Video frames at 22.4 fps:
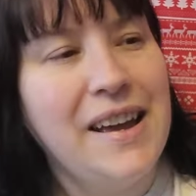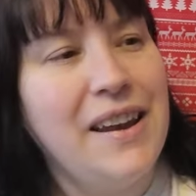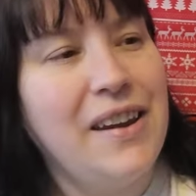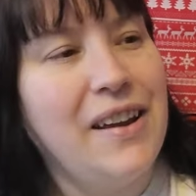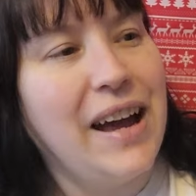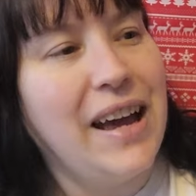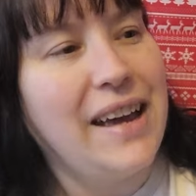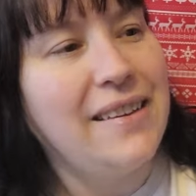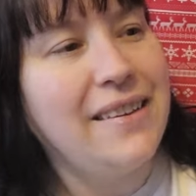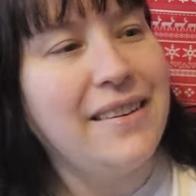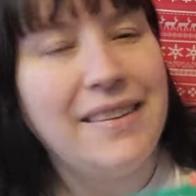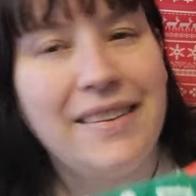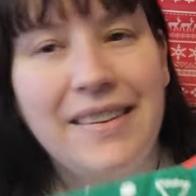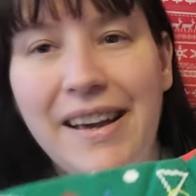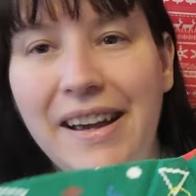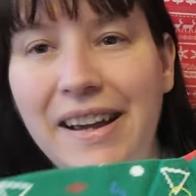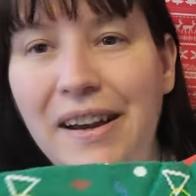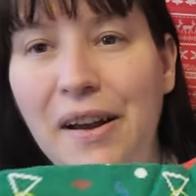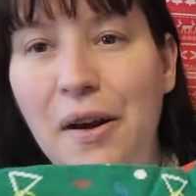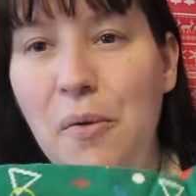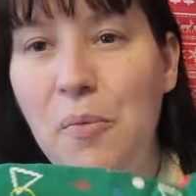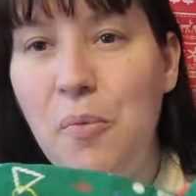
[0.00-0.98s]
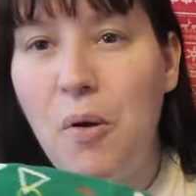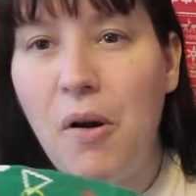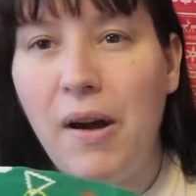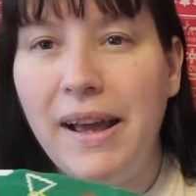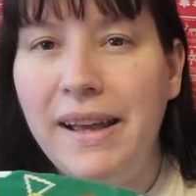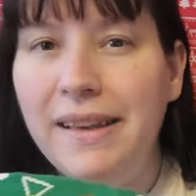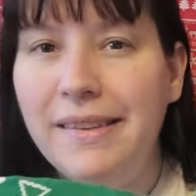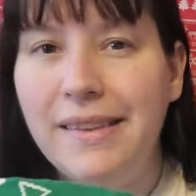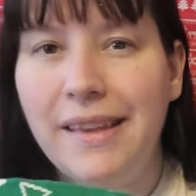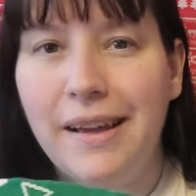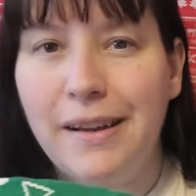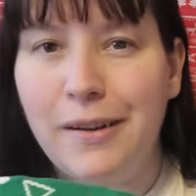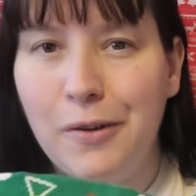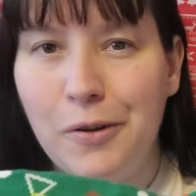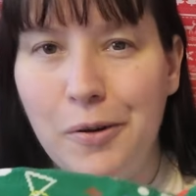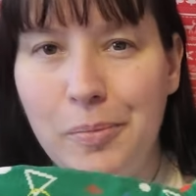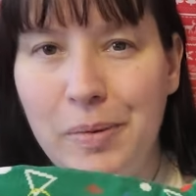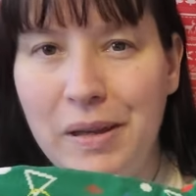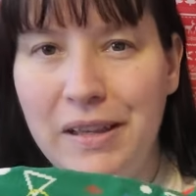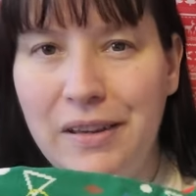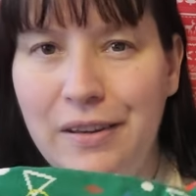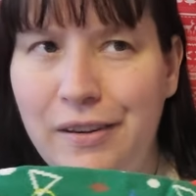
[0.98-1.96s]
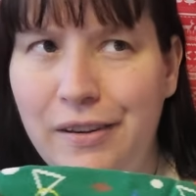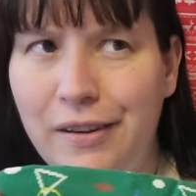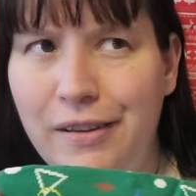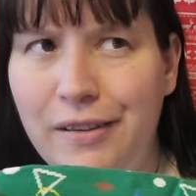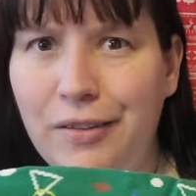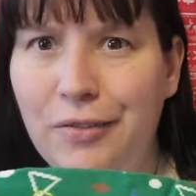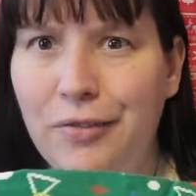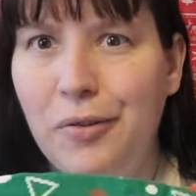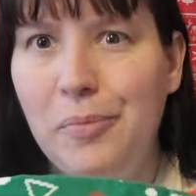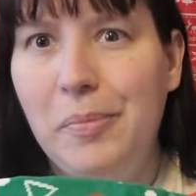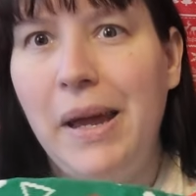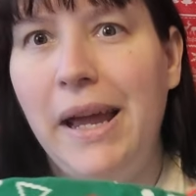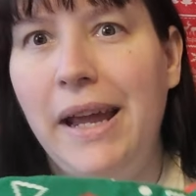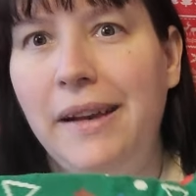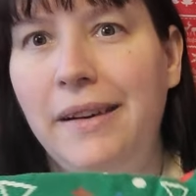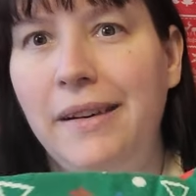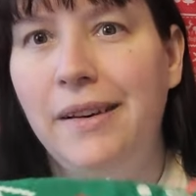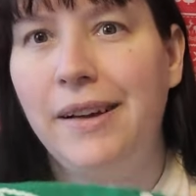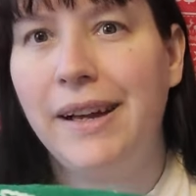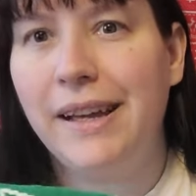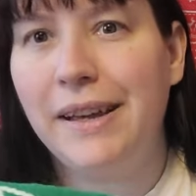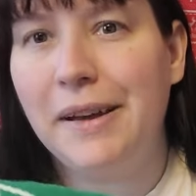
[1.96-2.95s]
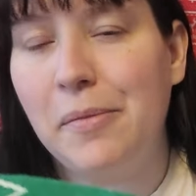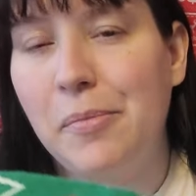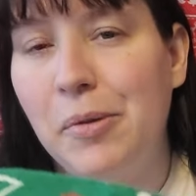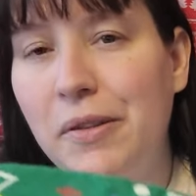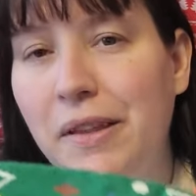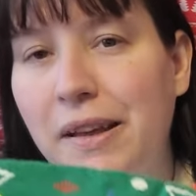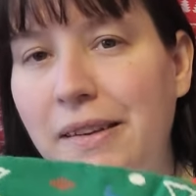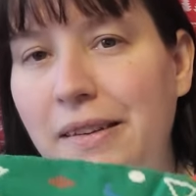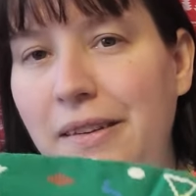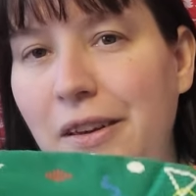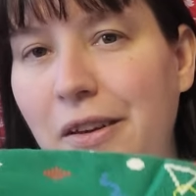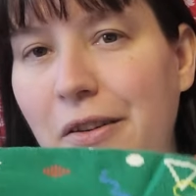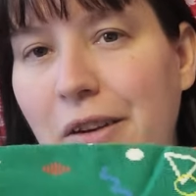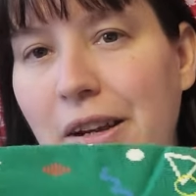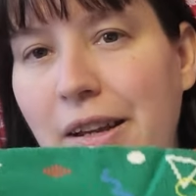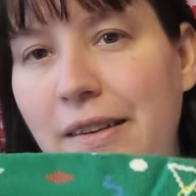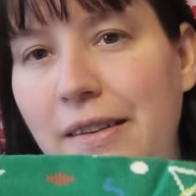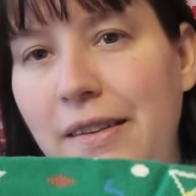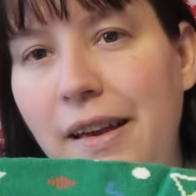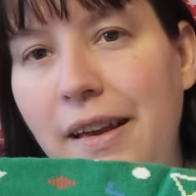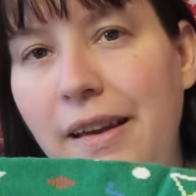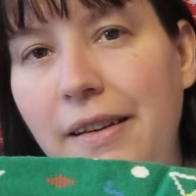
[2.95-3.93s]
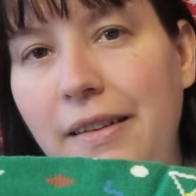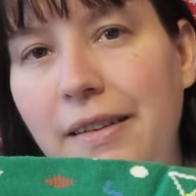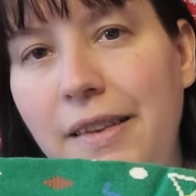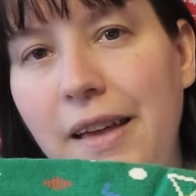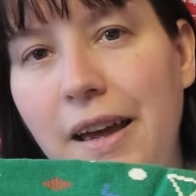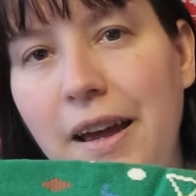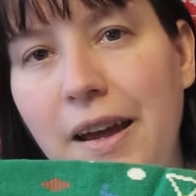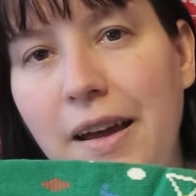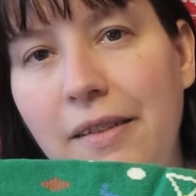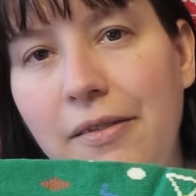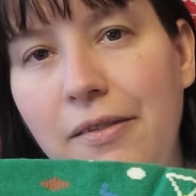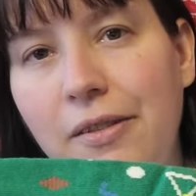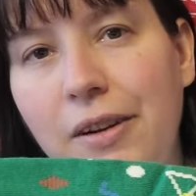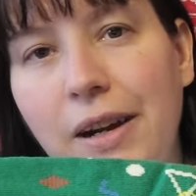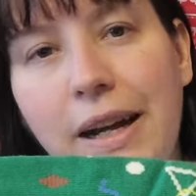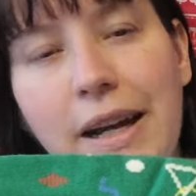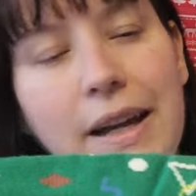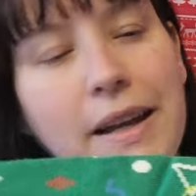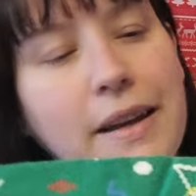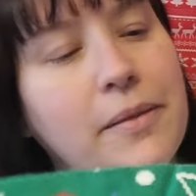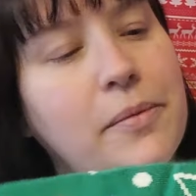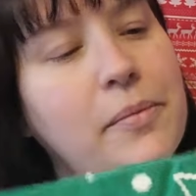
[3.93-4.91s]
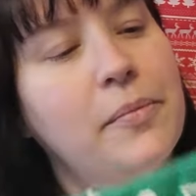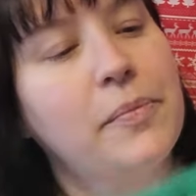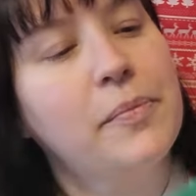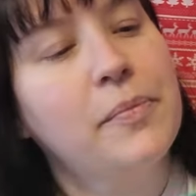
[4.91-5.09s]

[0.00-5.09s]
Like as I say, like why has that got to be just for men? Like come on, that's unisex there, right?